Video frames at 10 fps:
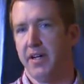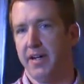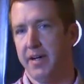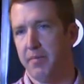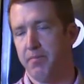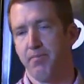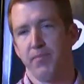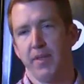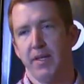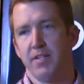Um,
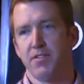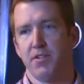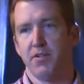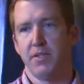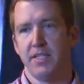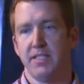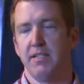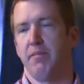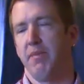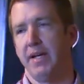so it,
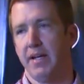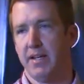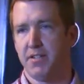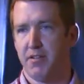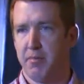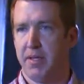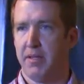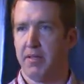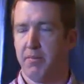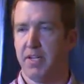it, may not necessarily
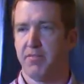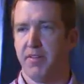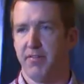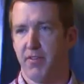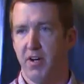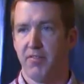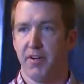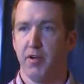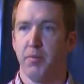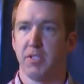be the best fit for all of
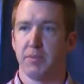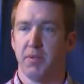our notebooks,